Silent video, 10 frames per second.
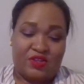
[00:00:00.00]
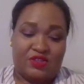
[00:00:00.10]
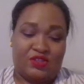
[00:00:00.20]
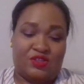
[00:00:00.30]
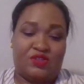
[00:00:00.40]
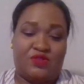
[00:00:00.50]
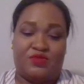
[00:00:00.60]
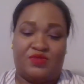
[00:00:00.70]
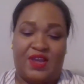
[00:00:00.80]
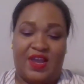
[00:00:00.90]
So yeah,
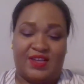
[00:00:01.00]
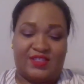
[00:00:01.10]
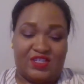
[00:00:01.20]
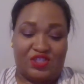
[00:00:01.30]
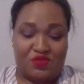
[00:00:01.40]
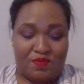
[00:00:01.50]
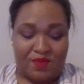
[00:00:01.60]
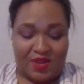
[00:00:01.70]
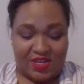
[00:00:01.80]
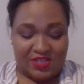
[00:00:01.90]
it's a two-piece,